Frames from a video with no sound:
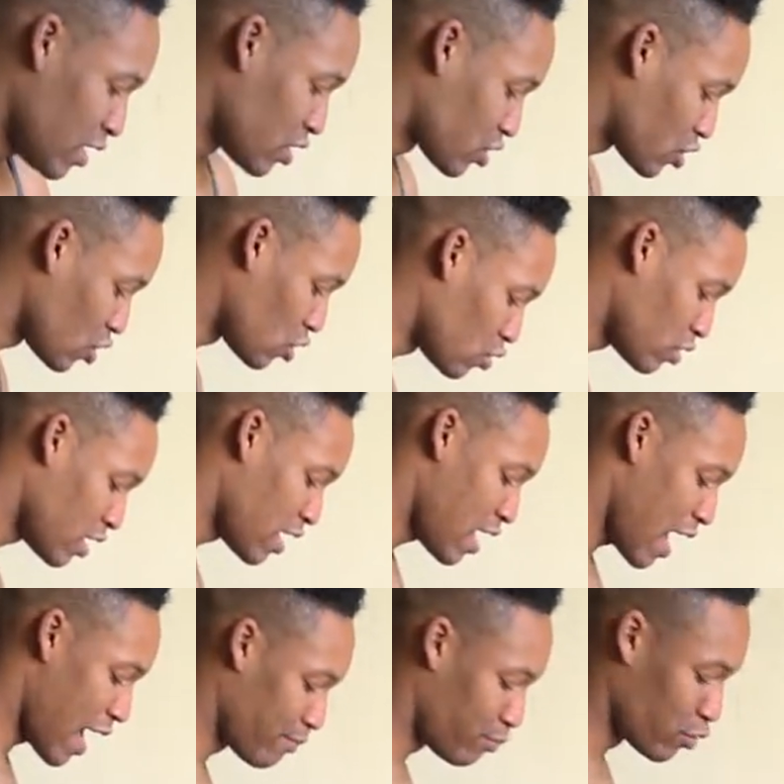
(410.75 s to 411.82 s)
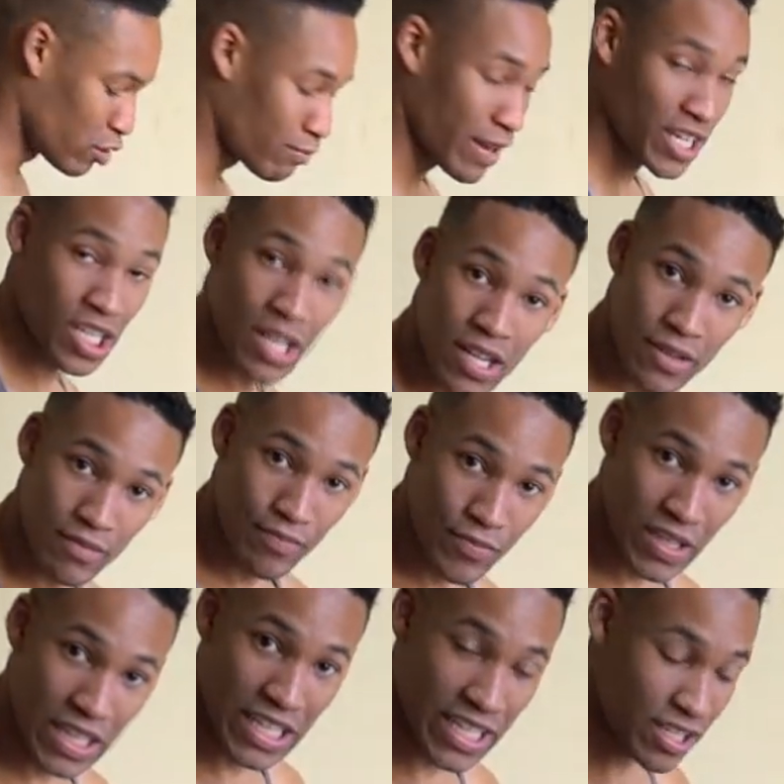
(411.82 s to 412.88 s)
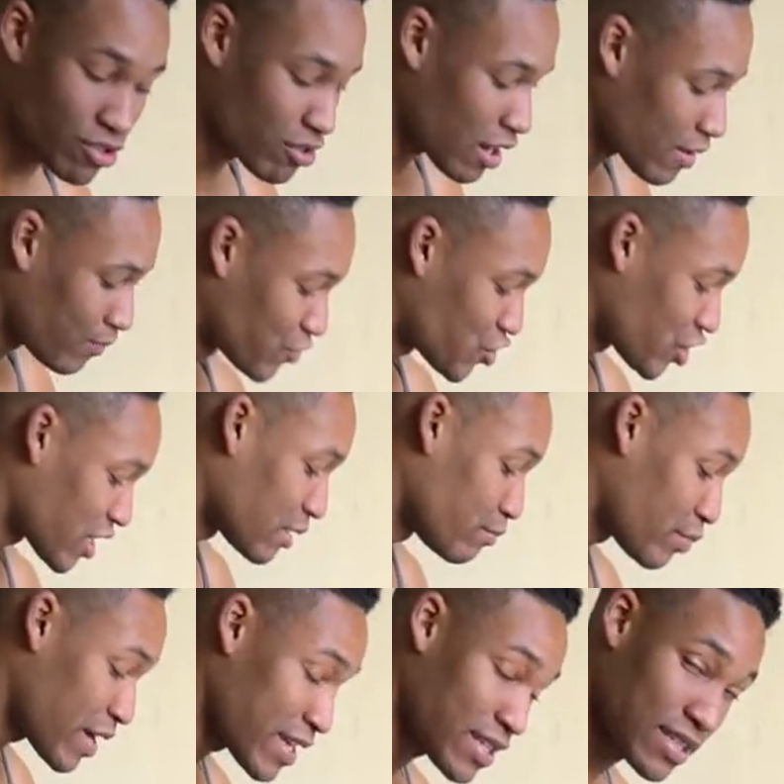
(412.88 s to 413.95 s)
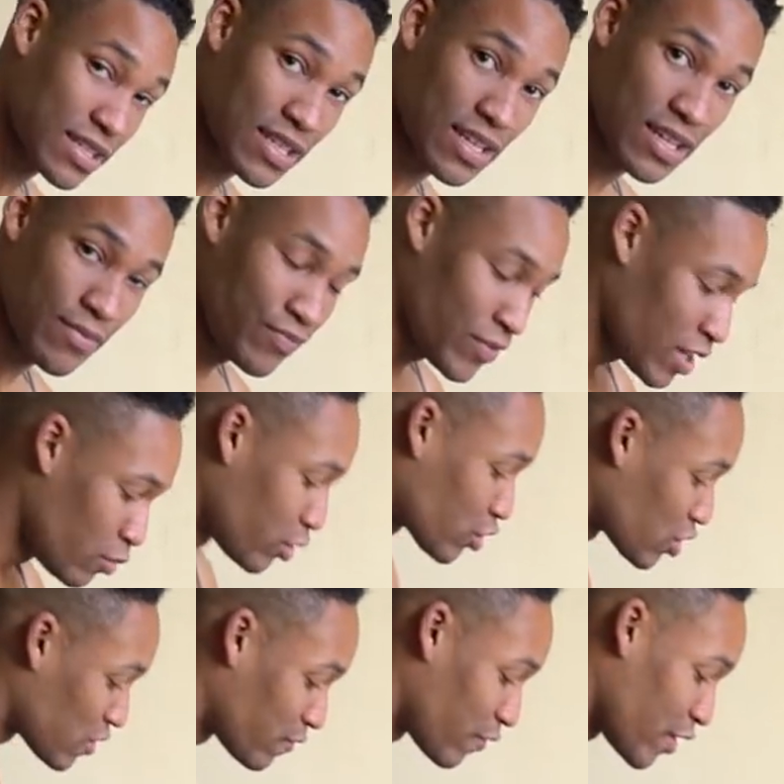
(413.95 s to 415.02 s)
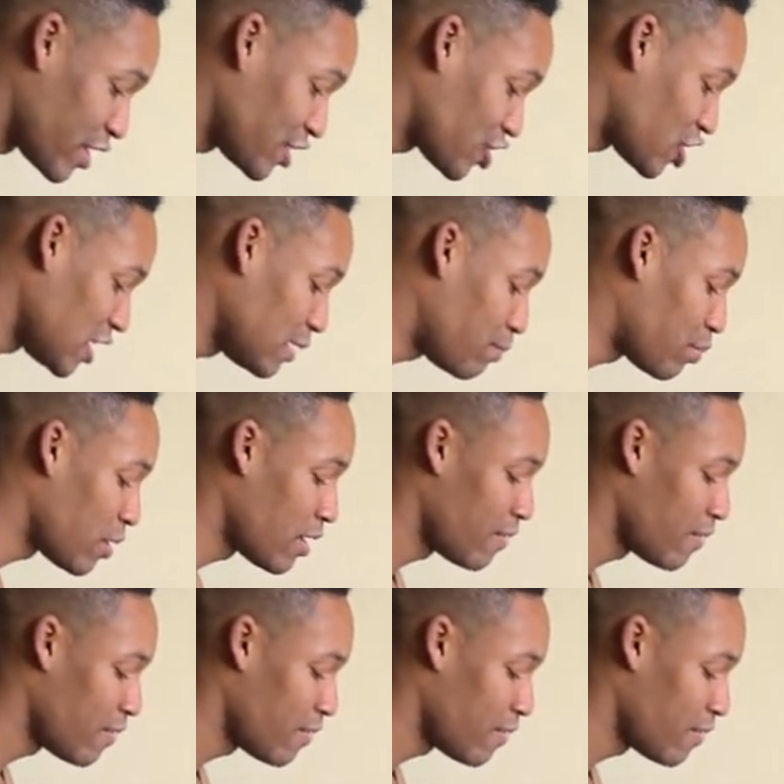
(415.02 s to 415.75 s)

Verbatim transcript: So I bought my lean ground chicken breasts, which was very cheap,